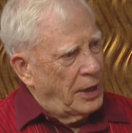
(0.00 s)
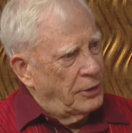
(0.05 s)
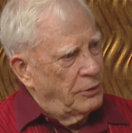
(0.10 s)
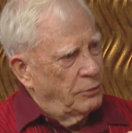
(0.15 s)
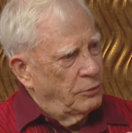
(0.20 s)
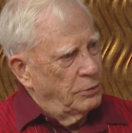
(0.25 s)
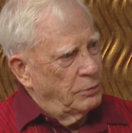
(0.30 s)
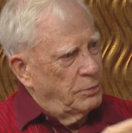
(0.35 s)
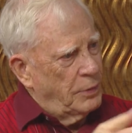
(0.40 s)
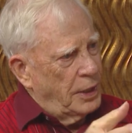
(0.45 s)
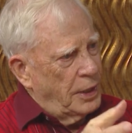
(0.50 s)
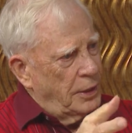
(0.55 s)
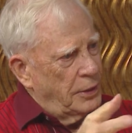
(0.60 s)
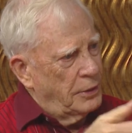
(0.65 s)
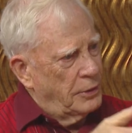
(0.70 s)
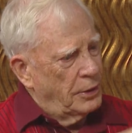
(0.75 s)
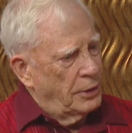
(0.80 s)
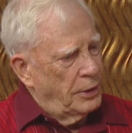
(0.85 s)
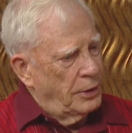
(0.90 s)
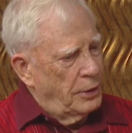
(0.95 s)
by, by,
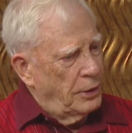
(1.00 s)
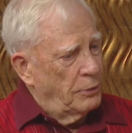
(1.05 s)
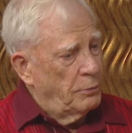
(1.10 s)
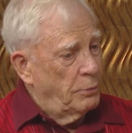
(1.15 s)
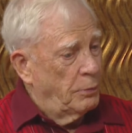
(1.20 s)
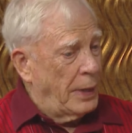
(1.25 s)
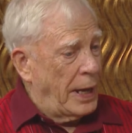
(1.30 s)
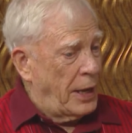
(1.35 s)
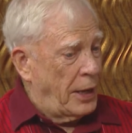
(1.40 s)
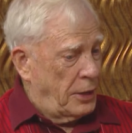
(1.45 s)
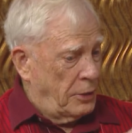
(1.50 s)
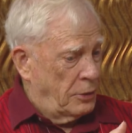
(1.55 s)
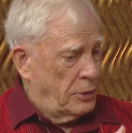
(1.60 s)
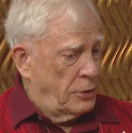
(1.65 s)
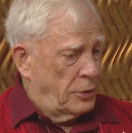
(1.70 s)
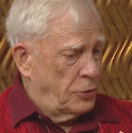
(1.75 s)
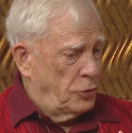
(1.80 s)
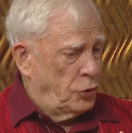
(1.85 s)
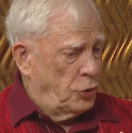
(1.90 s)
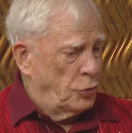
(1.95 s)
by
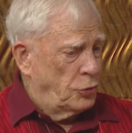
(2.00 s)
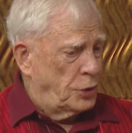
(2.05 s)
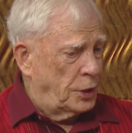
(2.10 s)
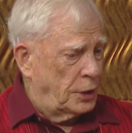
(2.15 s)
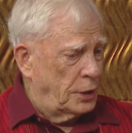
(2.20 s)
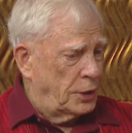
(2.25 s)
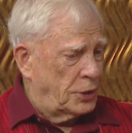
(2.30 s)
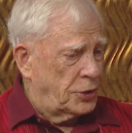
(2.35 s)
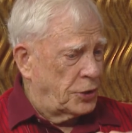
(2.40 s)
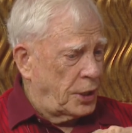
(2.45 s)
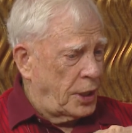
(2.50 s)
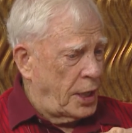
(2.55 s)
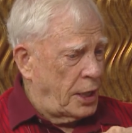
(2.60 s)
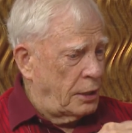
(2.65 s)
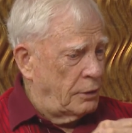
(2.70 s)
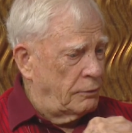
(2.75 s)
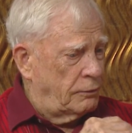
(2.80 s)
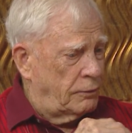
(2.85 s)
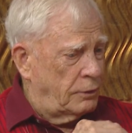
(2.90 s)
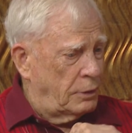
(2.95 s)
using this
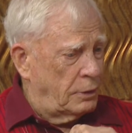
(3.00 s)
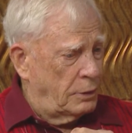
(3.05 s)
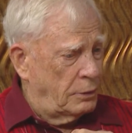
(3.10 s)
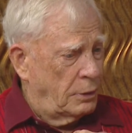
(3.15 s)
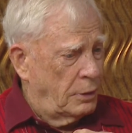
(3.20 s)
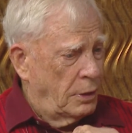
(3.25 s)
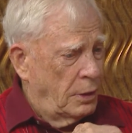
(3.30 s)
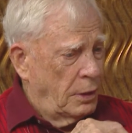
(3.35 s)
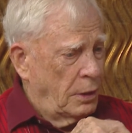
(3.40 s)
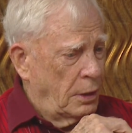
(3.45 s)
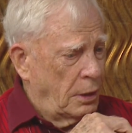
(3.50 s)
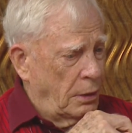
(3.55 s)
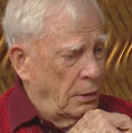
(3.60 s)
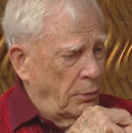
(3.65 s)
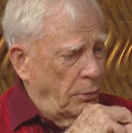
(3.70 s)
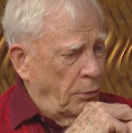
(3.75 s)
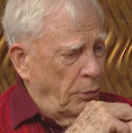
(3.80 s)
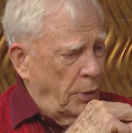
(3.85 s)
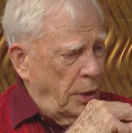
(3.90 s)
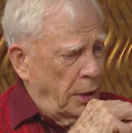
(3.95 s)
kind of
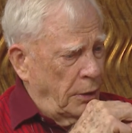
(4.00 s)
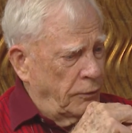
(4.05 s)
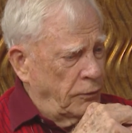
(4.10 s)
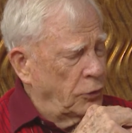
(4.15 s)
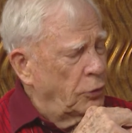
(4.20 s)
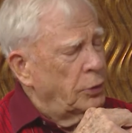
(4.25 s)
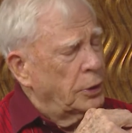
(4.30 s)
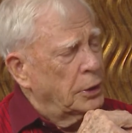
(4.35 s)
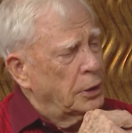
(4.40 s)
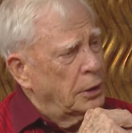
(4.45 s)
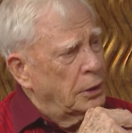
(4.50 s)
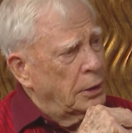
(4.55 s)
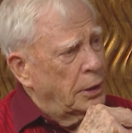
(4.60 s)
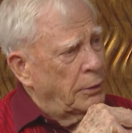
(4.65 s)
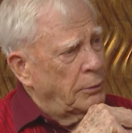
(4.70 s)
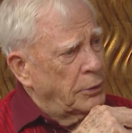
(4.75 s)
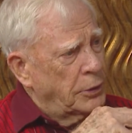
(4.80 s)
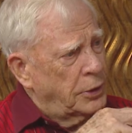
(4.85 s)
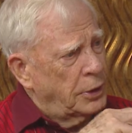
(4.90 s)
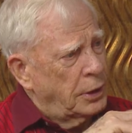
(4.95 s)
uh, way of doing it
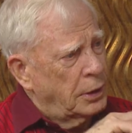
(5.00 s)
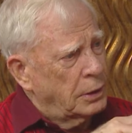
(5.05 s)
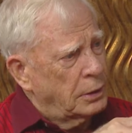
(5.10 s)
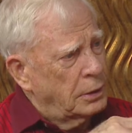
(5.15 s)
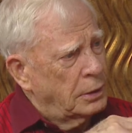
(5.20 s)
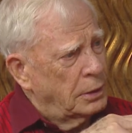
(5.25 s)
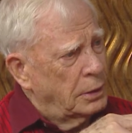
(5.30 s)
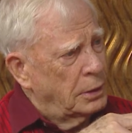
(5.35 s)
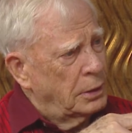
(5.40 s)
I yes